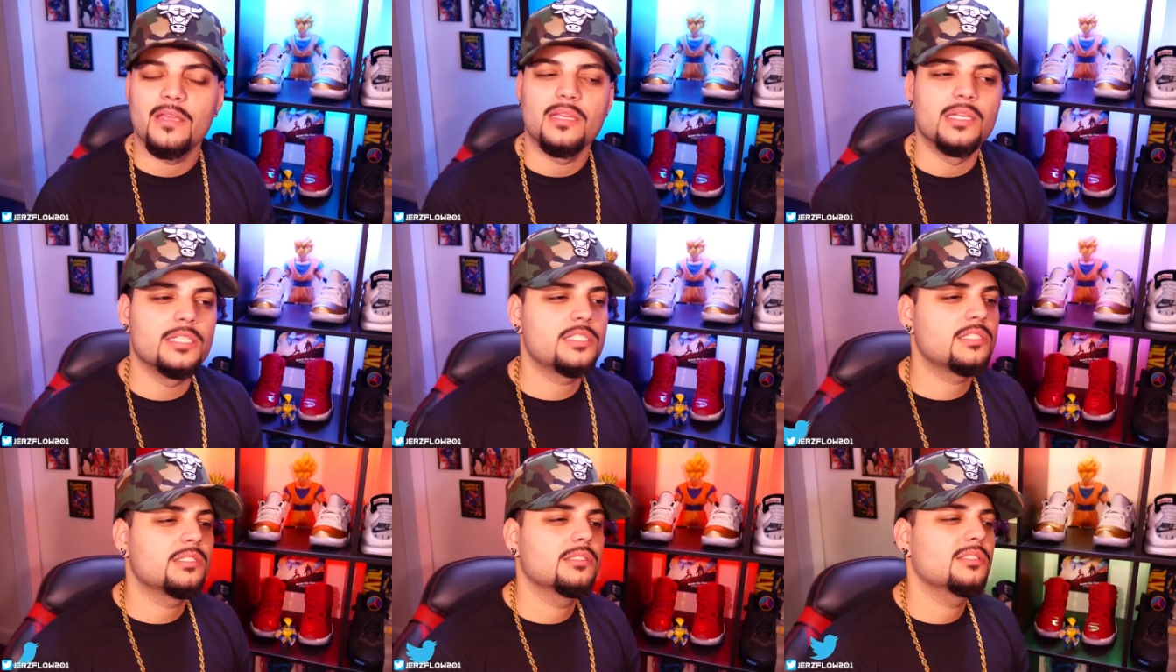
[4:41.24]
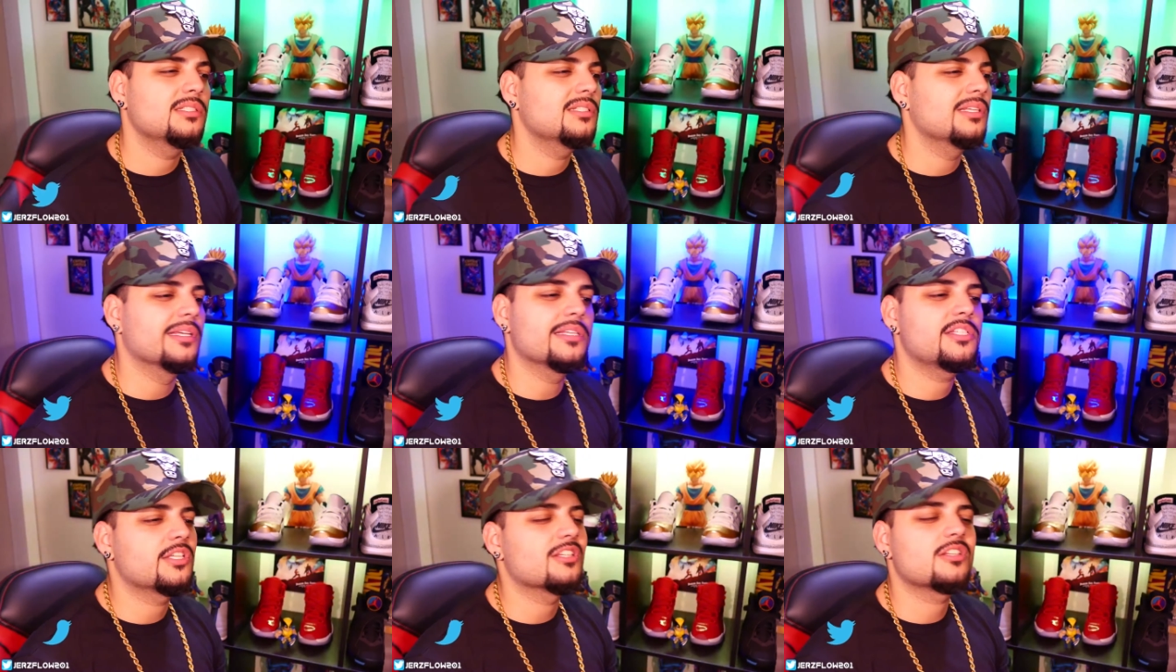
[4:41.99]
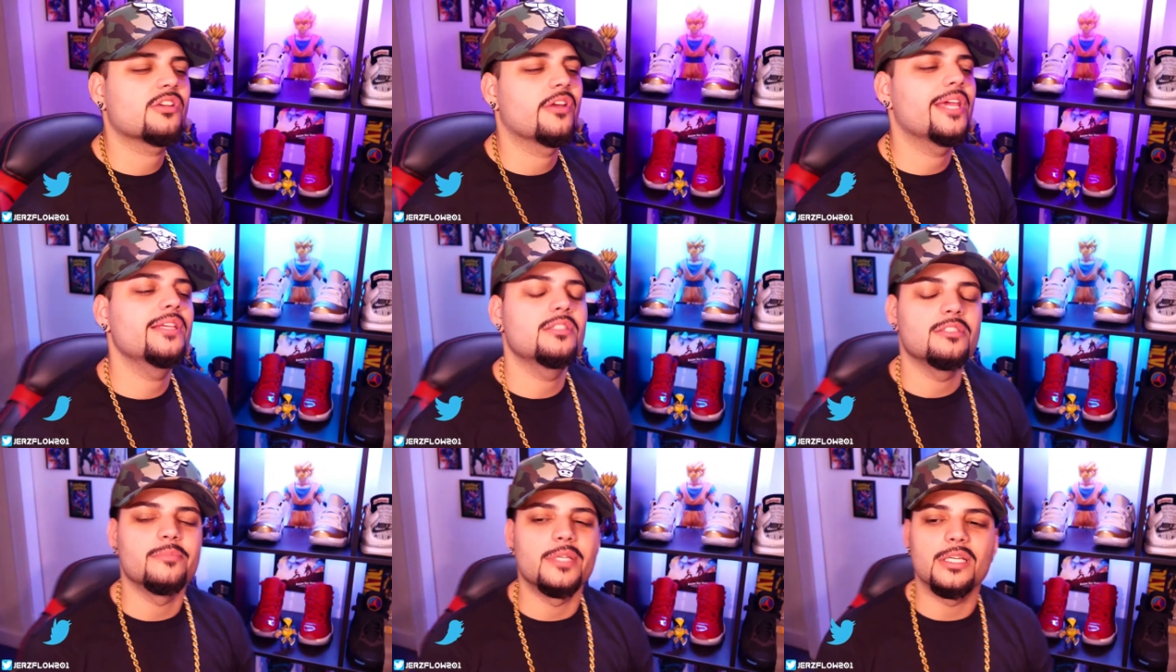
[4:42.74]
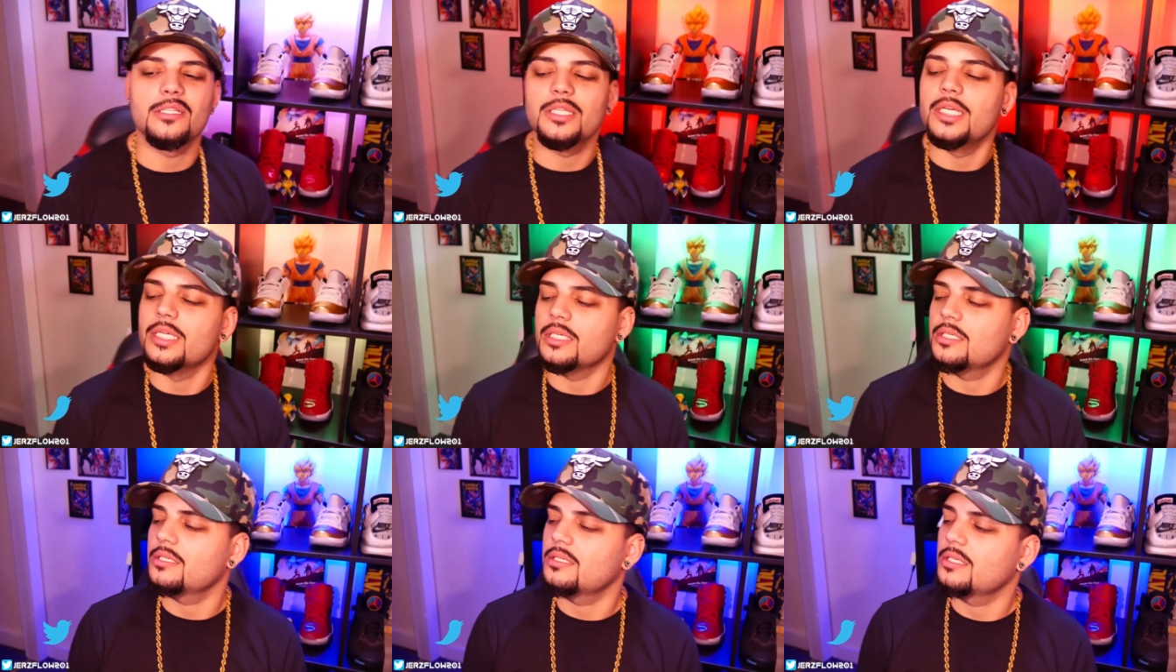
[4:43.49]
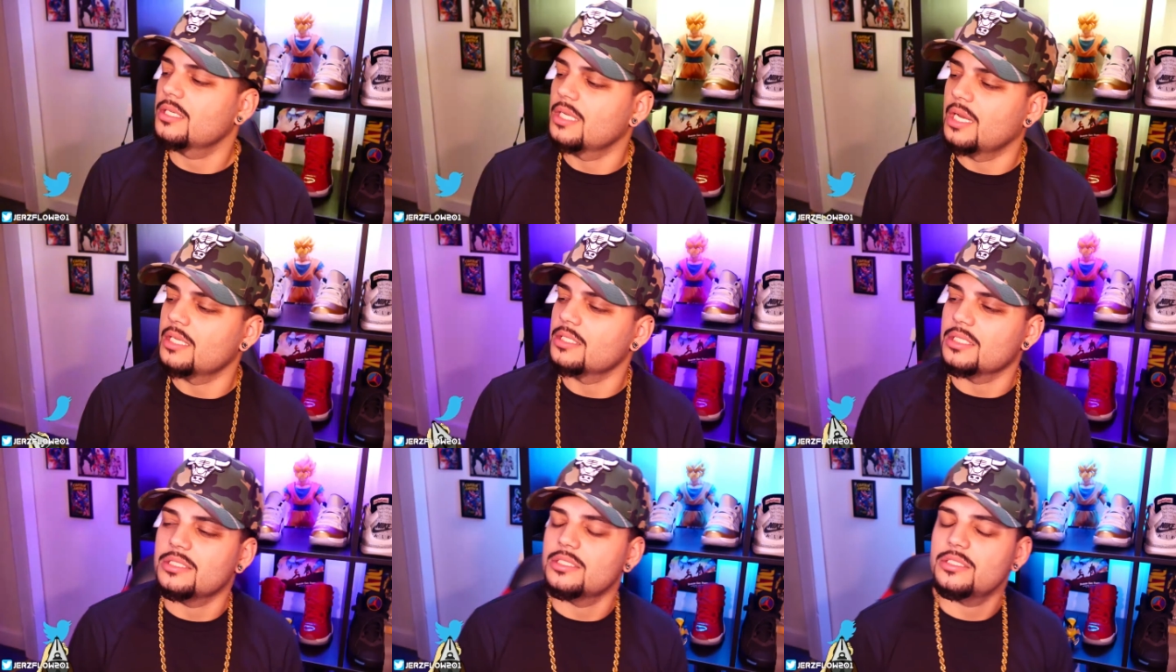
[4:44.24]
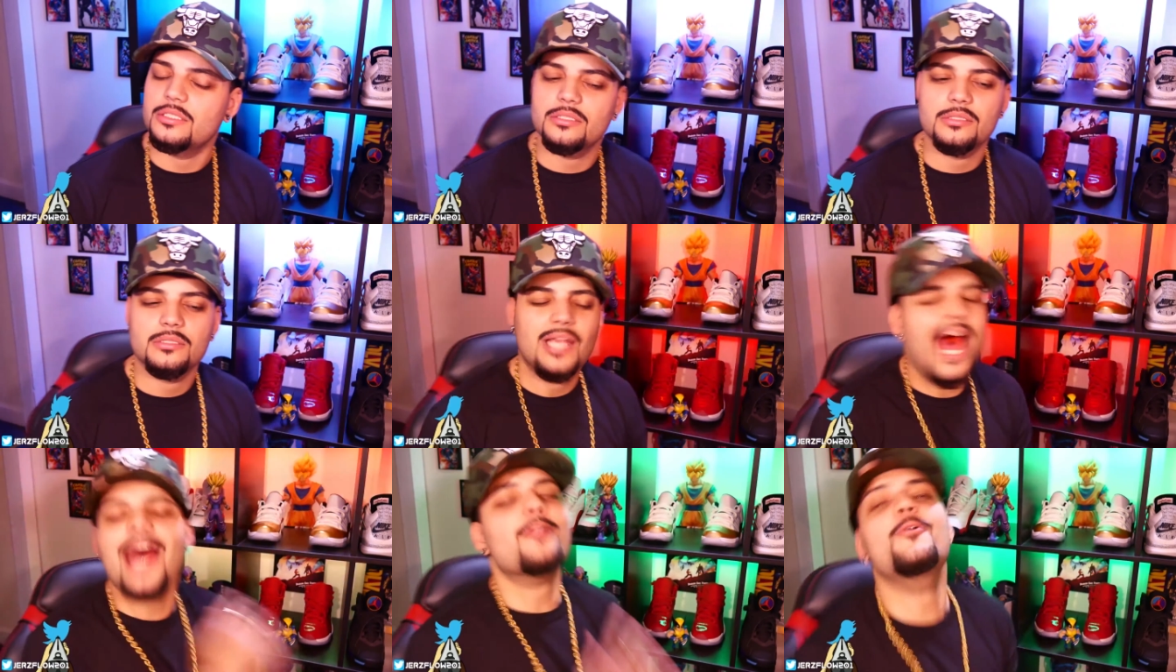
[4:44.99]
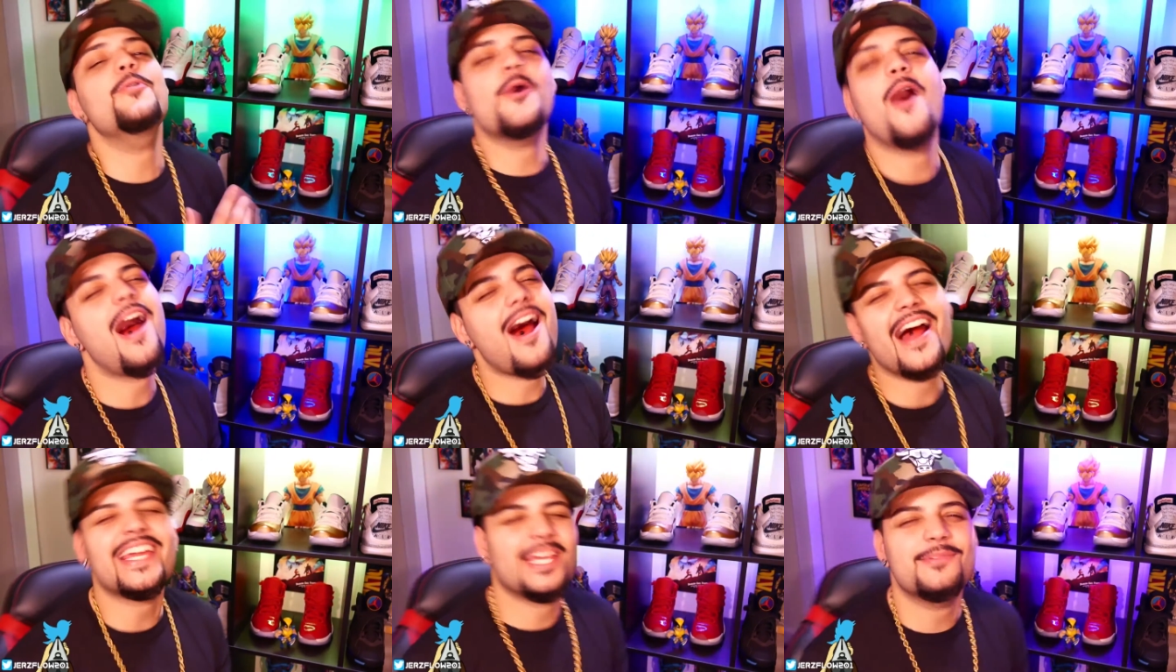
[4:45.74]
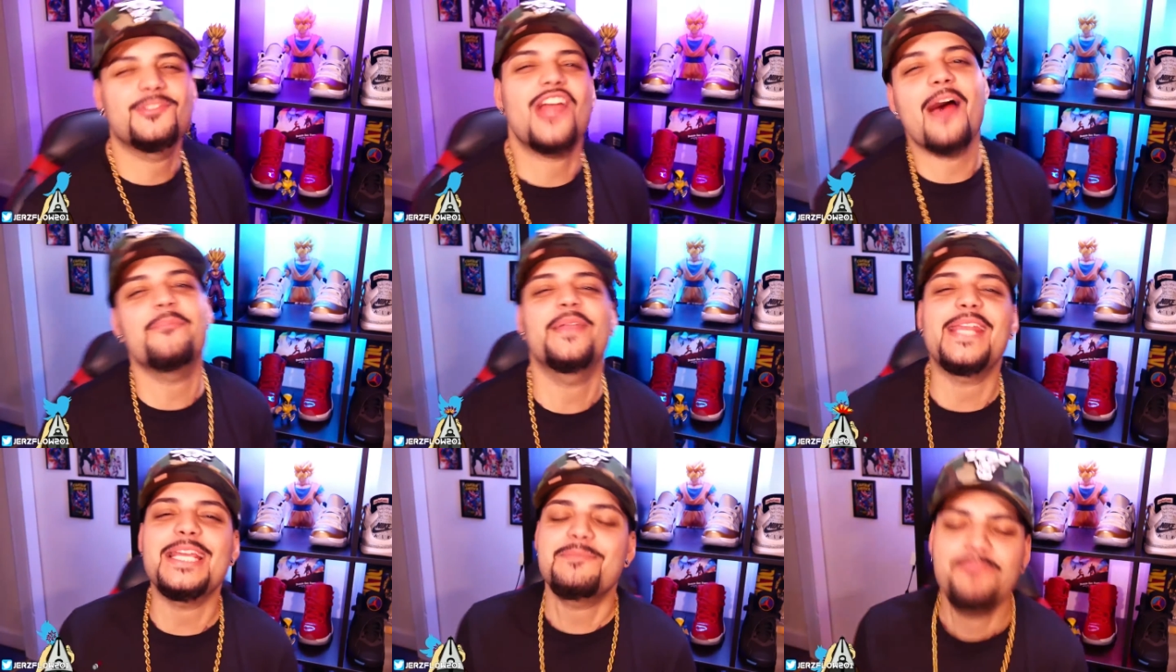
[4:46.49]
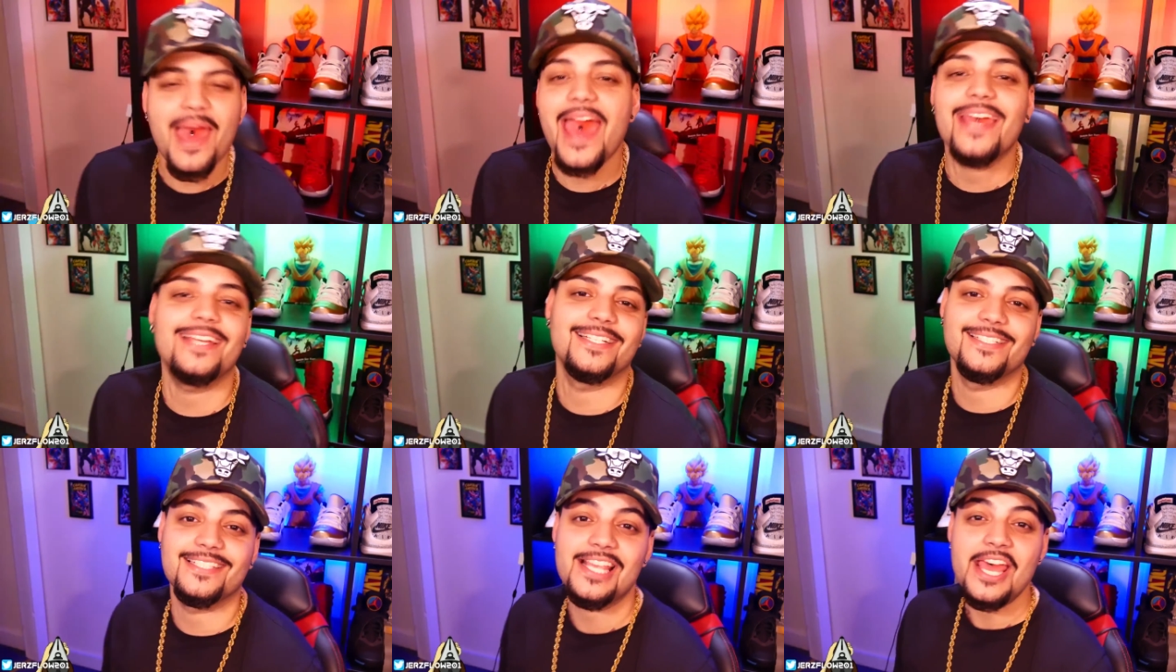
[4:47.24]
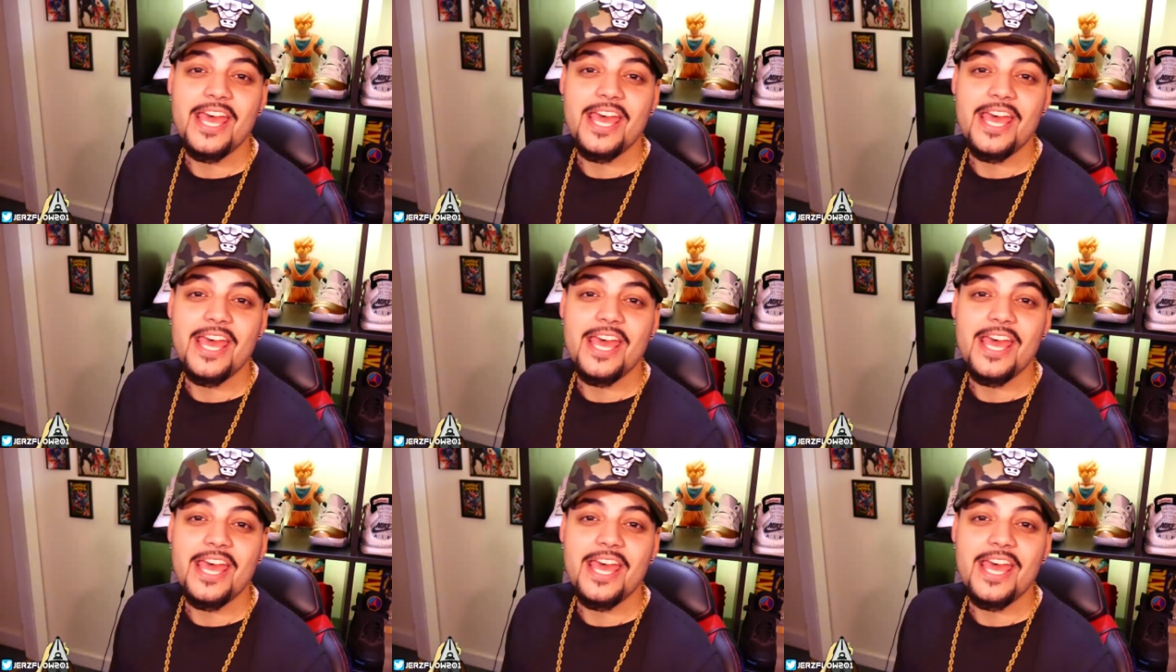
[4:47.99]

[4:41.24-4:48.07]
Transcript: It's just crazy, man. Like, I don't know how I keep dropping these bangers.